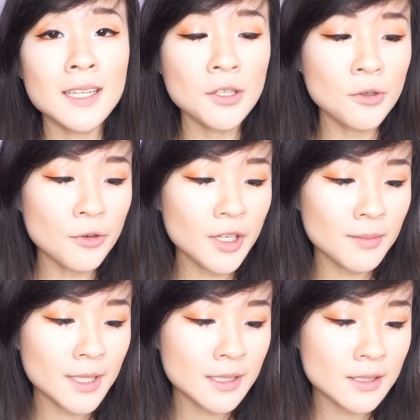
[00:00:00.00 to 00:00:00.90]
and
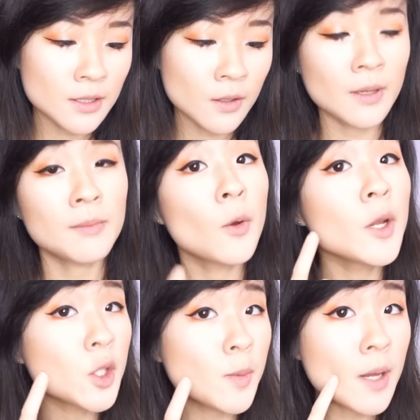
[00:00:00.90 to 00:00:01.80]
creamy, so I'm
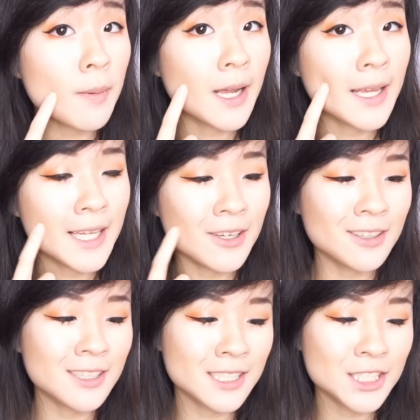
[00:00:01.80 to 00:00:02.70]
going to be applying it
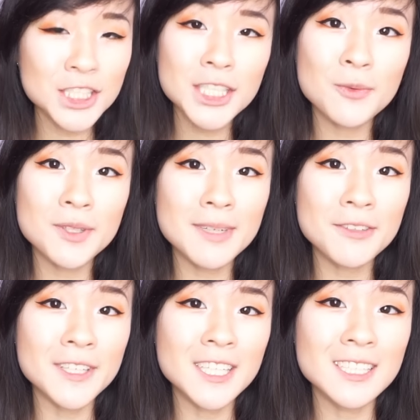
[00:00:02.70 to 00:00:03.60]
on this cheek with my
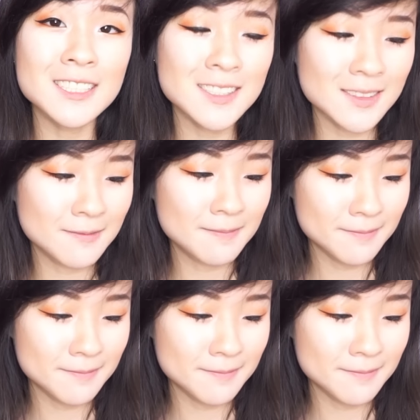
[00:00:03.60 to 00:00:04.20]
fingers.